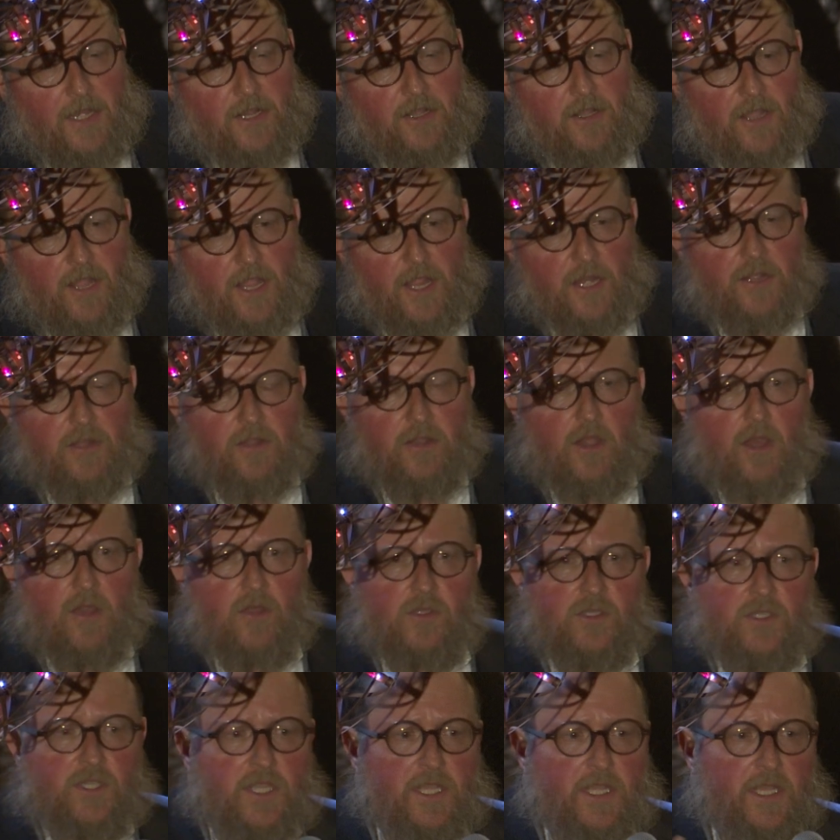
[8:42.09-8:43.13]
In
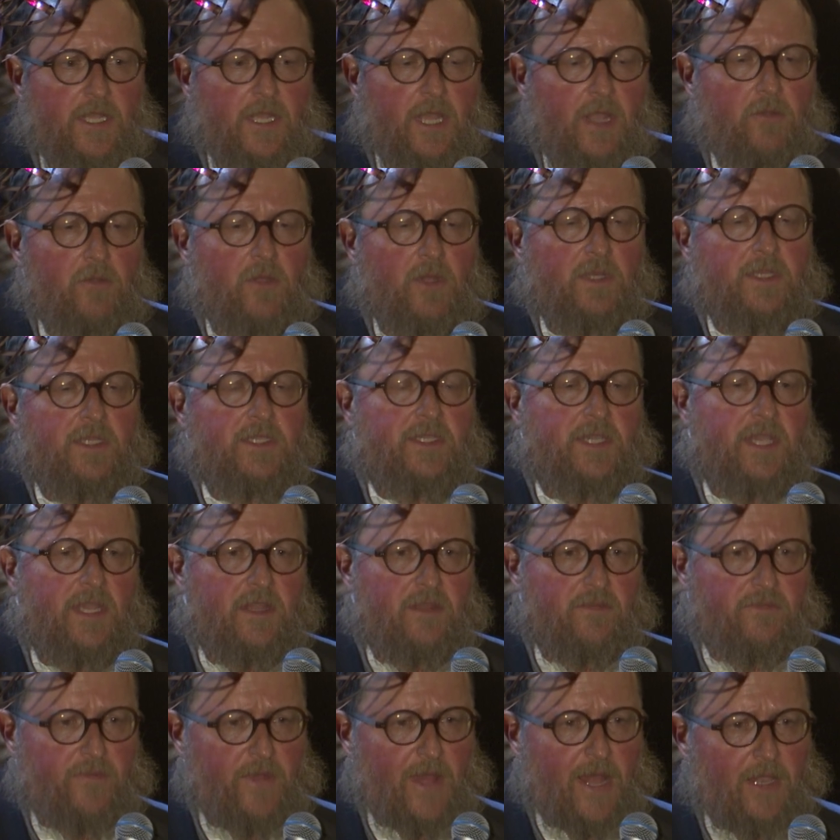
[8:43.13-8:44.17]
closing, I want to say
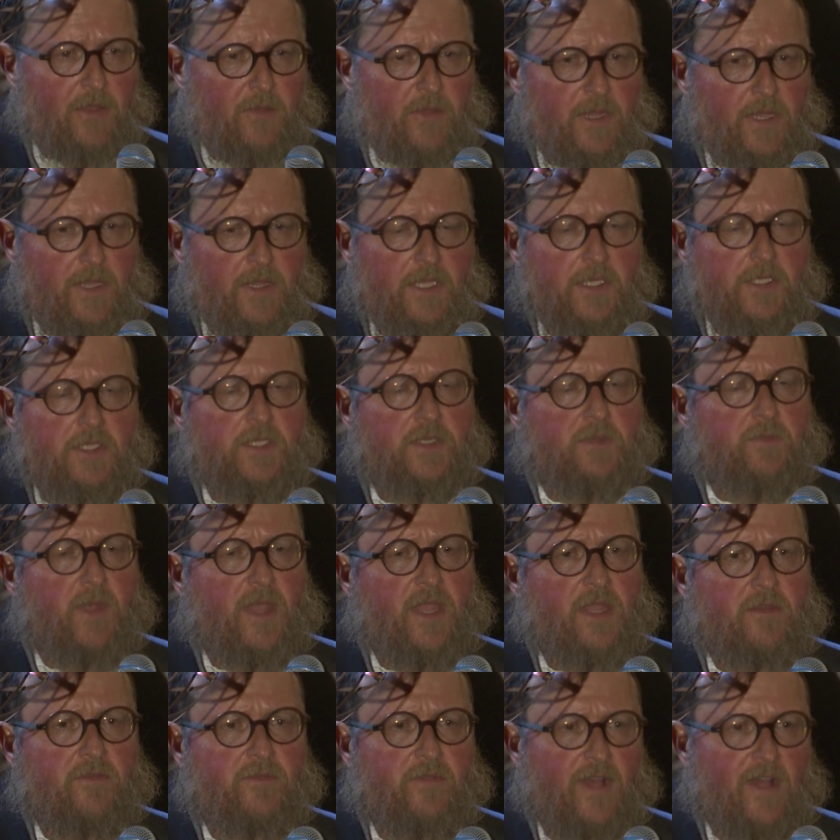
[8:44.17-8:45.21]
the following, and this is
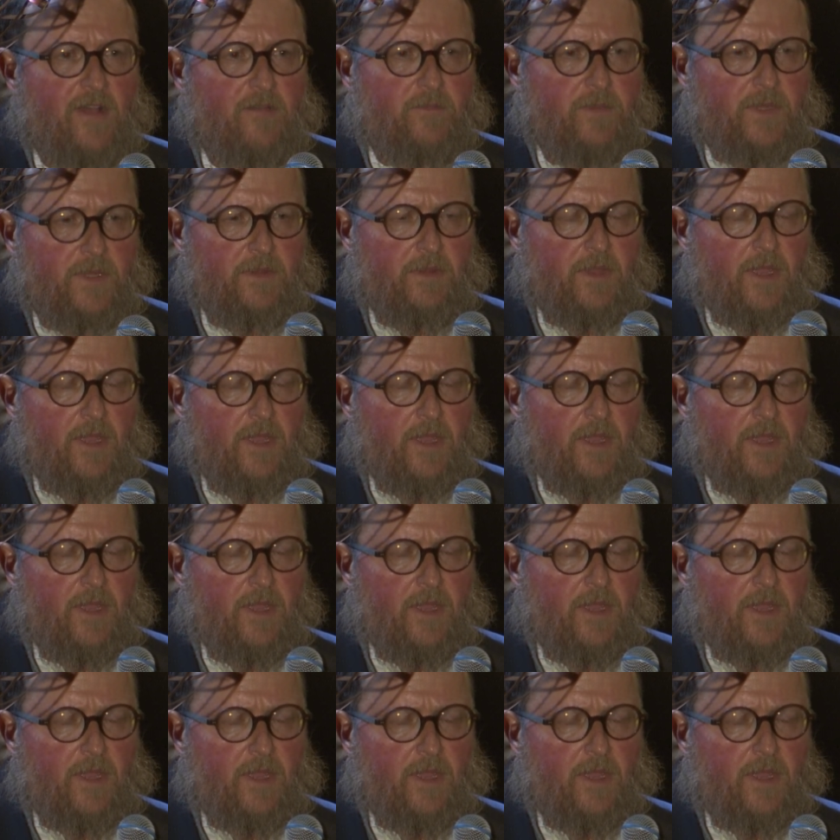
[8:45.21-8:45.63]
my involvement.